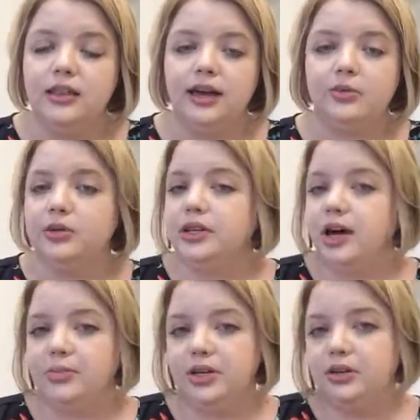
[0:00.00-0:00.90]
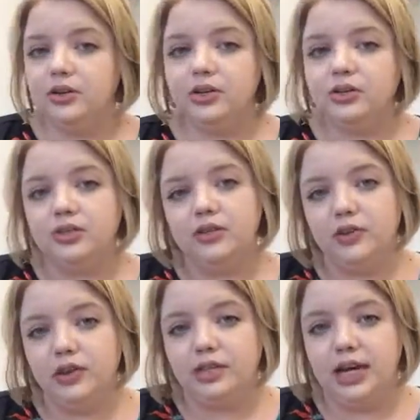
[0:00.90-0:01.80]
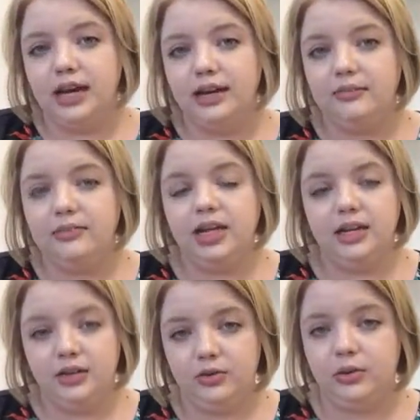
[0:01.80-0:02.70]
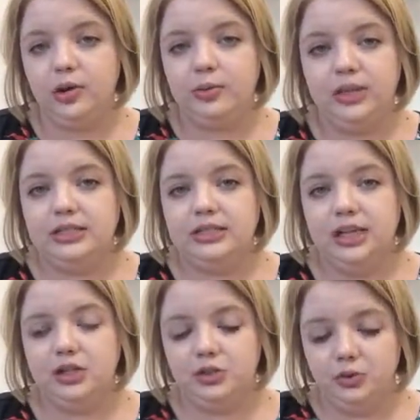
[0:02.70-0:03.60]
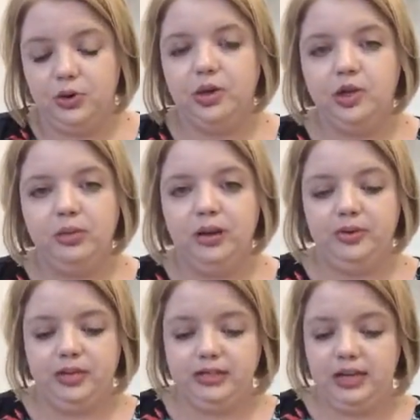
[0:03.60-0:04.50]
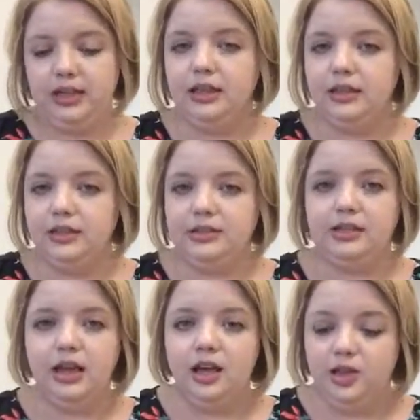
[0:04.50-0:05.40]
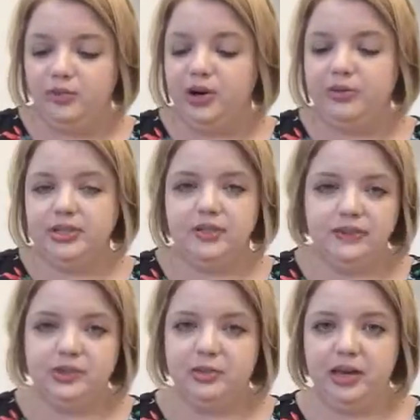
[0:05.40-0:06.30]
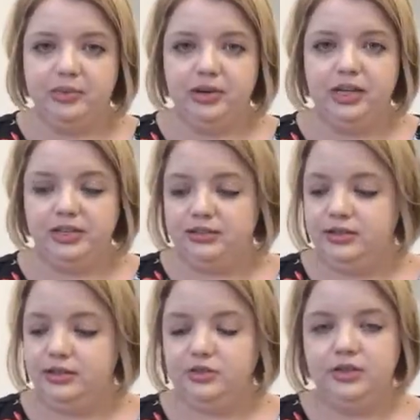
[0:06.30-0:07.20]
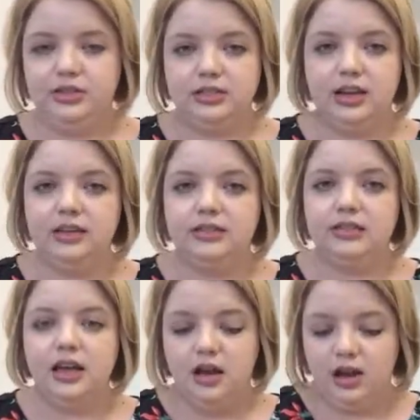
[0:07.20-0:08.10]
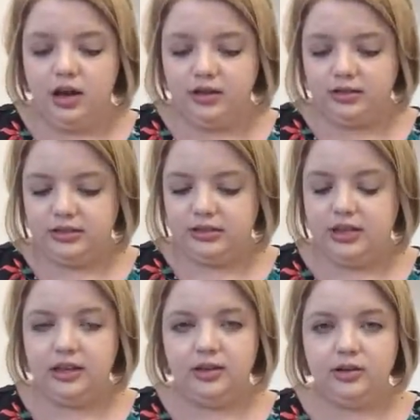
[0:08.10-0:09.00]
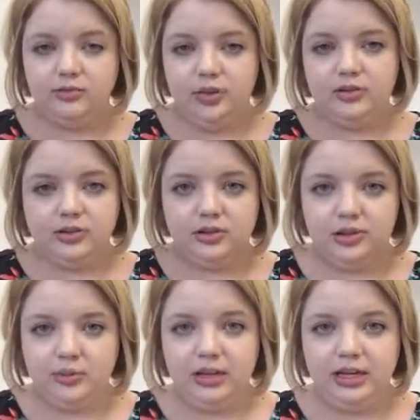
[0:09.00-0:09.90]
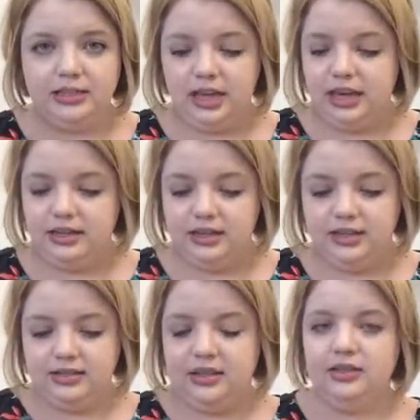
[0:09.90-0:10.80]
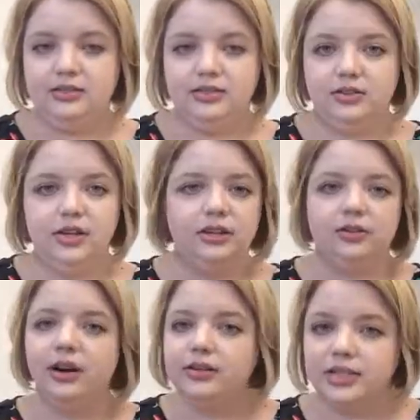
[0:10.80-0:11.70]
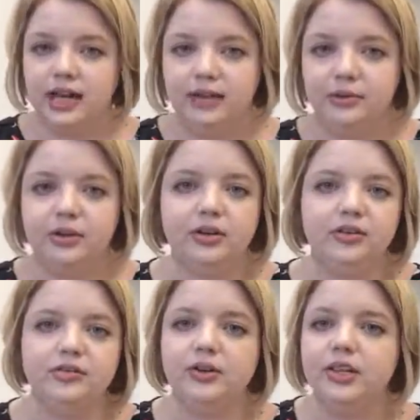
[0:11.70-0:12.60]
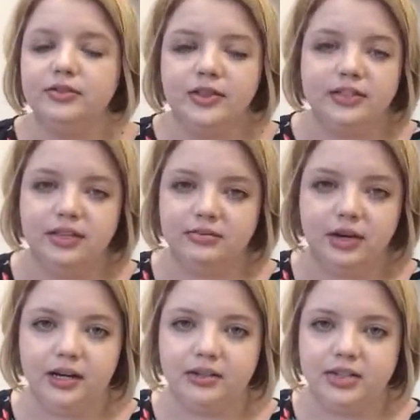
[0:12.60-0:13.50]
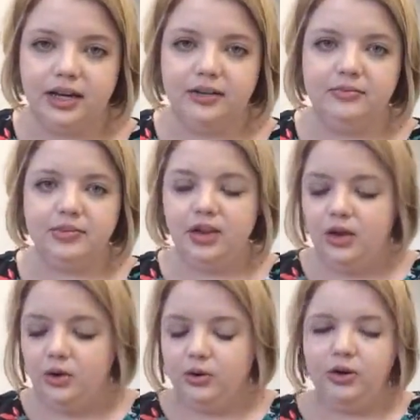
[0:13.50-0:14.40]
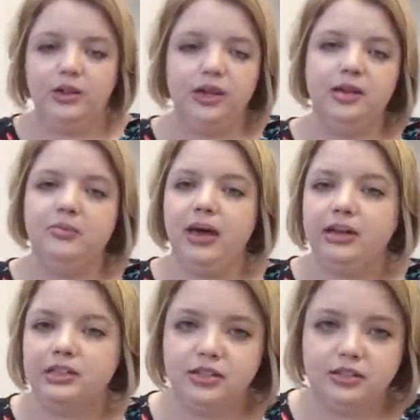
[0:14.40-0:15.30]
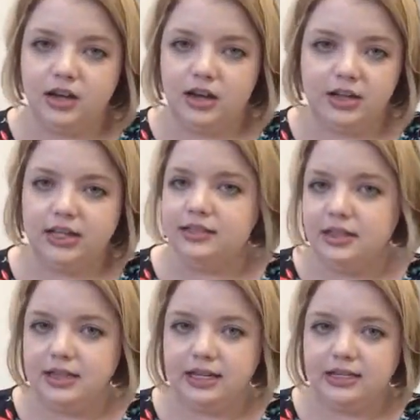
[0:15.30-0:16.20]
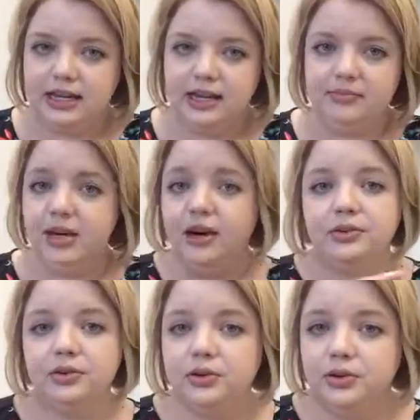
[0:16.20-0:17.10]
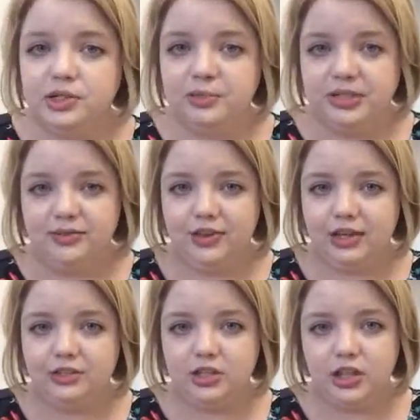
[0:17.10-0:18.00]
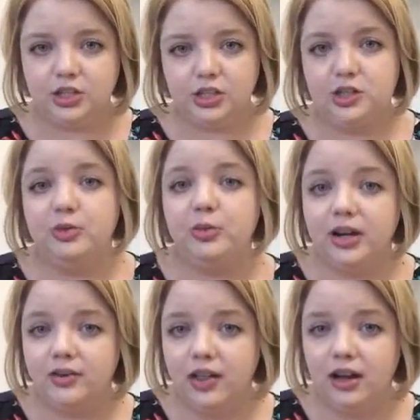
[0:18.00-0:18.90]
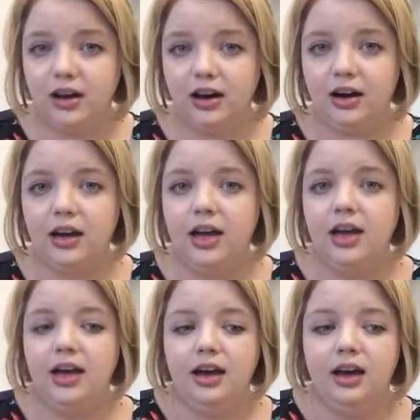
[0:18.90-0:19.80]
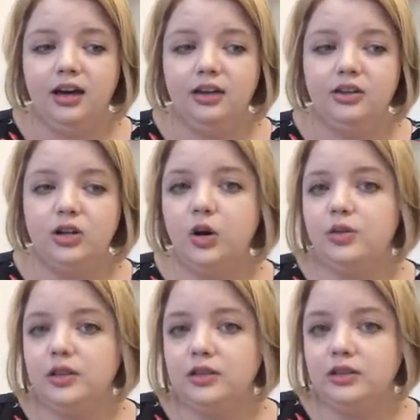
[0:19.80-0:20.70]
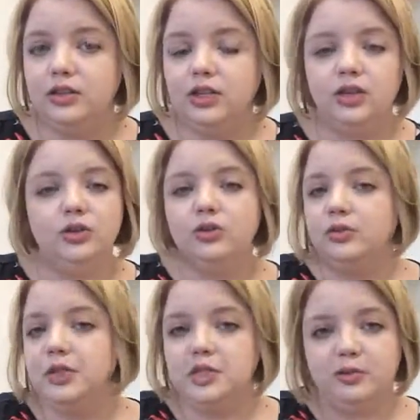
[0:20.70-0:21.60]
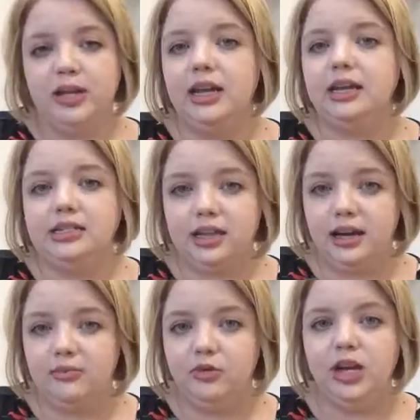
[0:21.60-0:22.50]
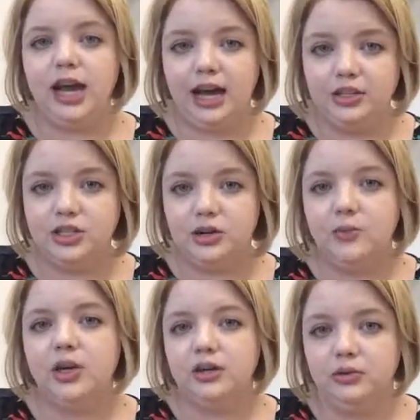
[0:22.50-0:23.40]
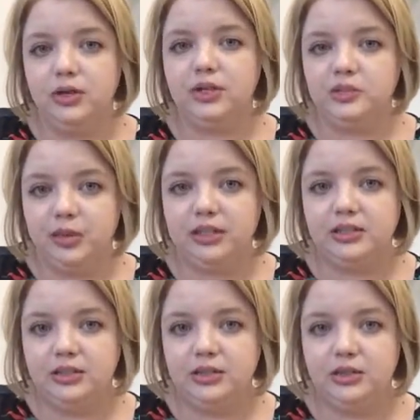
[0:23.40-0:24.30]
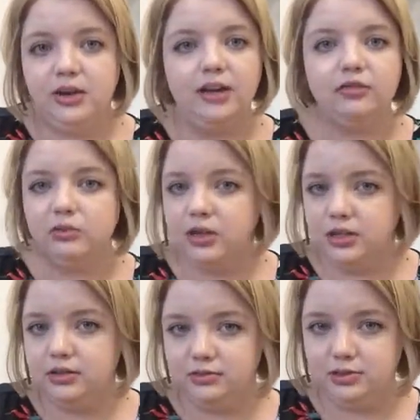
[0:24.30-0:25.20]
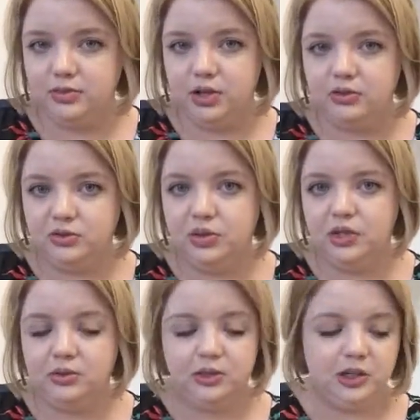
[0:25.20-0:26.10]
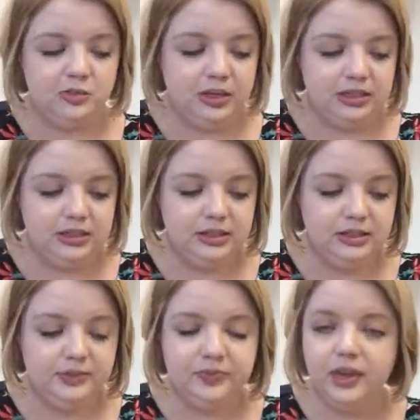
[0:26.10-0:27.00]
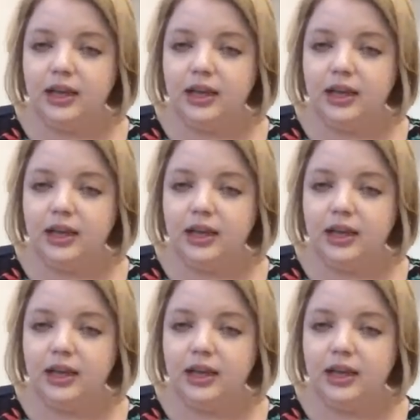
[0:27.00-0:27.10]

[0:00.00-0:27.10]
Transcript: That would not be a good use of your time in an oral presentation or in your paper to say that the purpose of this paper is to discuss a single musical piece and its history throughout time, or its relevance in modern times, or the impact on its audience at that time. Now, I don't know your specific instructions, but whatever they are, know that you don't need to spend any time rehashing what you were expected to do. Everyone in the room knows what you were expected to do.